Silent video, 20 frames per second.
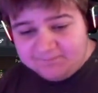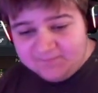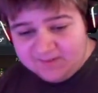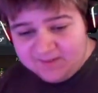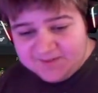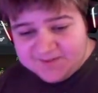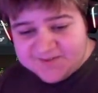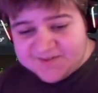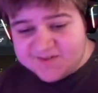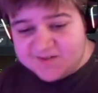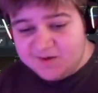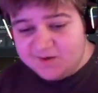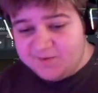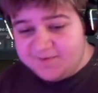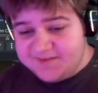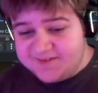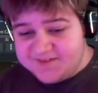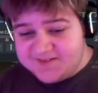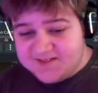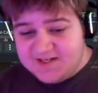So
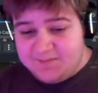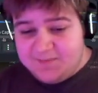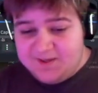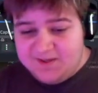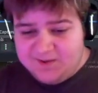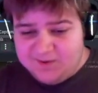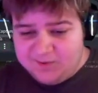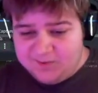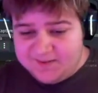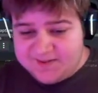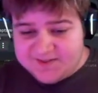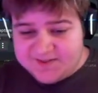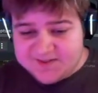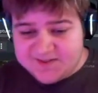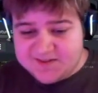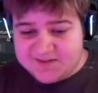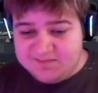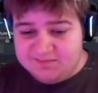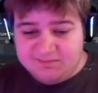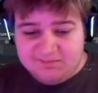the
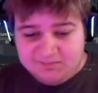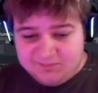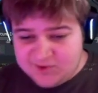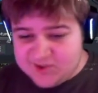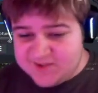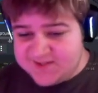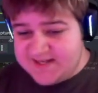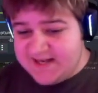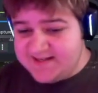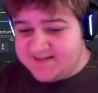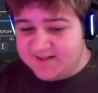CPU just has a